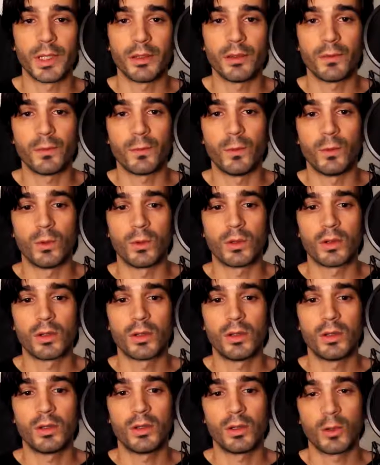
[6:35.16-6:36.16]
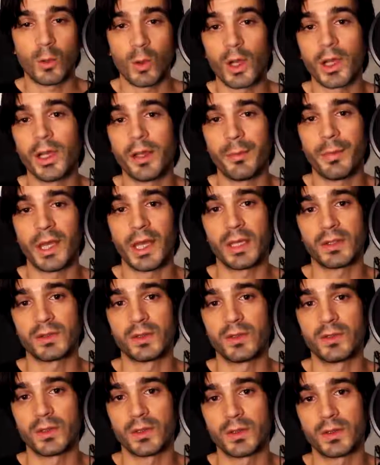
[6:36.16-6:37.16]
bit for quiet
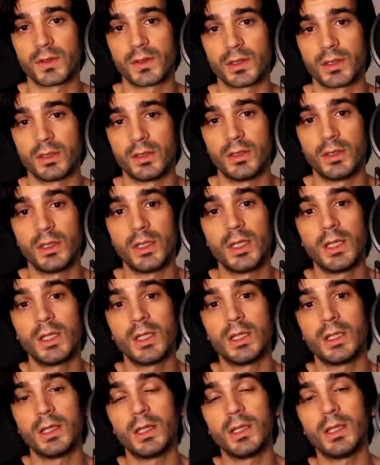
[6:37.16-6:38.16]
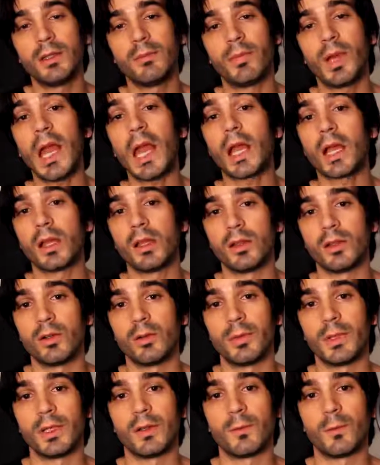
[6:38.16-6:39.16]
passages and lean back a
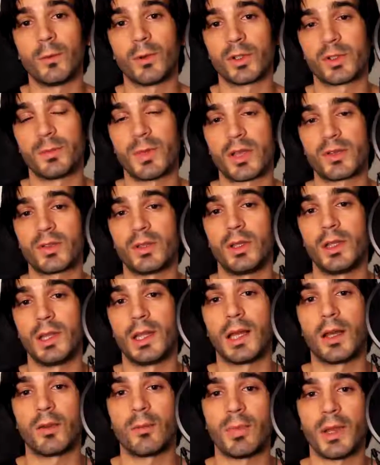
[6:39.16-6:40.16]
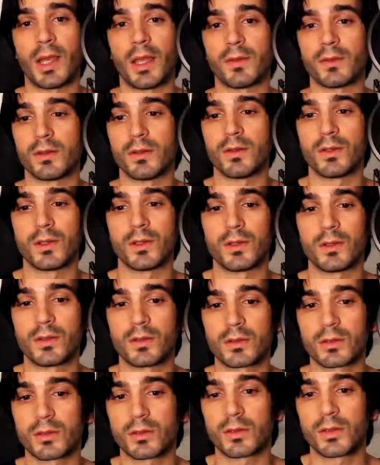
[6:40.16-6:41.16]
little bit for especially loud
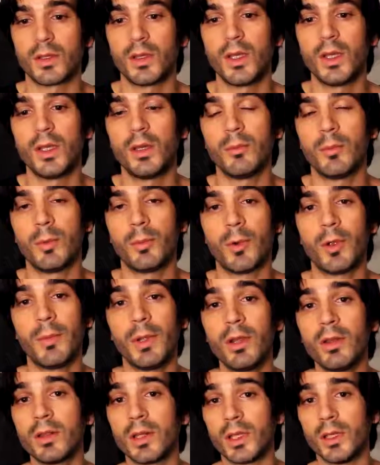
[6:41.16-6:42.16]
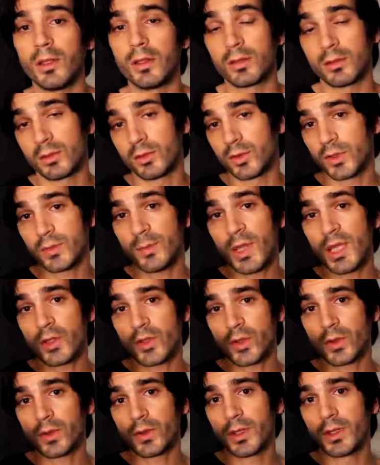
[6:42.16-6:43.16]
passages. But primarily, just
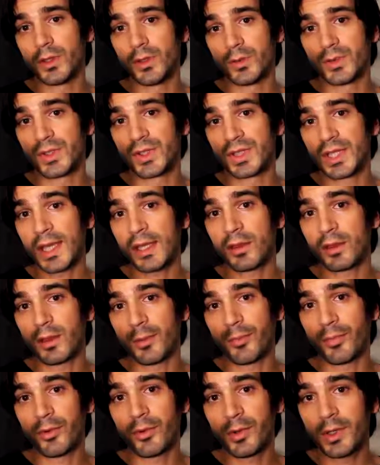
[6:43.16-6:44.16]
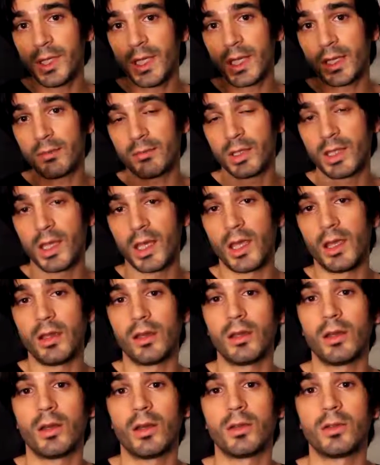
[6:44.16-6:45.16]
make sure that you set the preamp
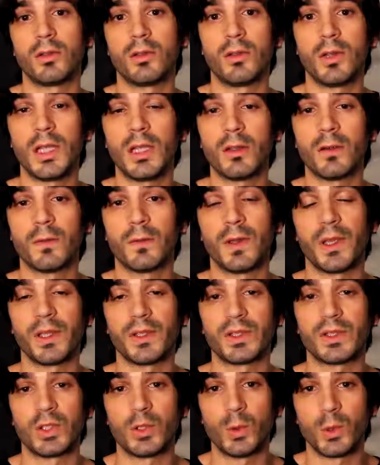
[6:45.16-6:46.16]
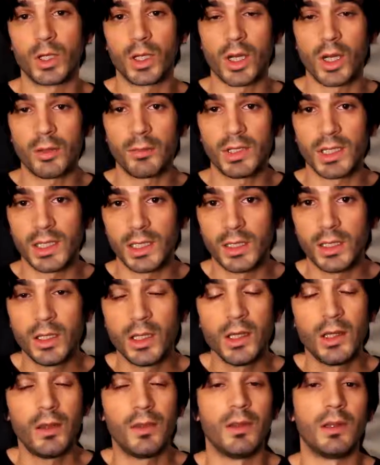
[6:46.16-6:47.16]
gain on your interface to accommodate
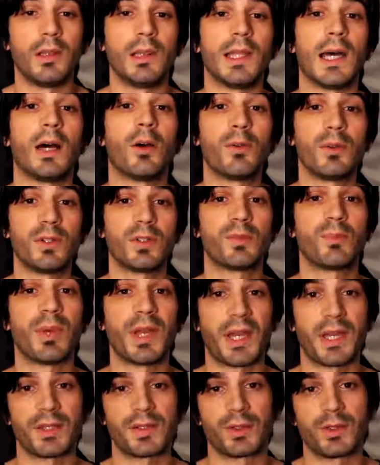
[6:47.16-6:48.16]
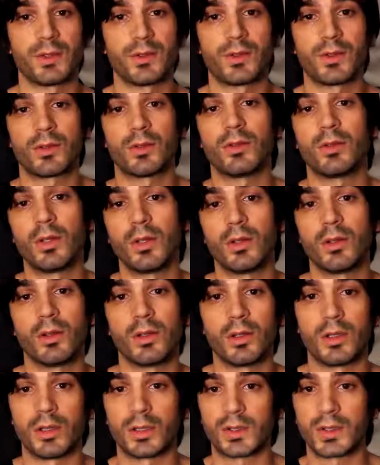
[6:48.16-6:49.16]
the loudest passage that
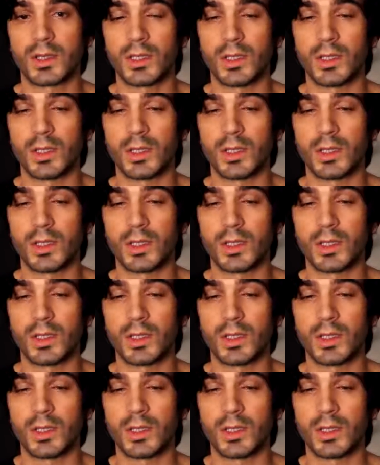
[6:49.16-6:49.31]
you're going to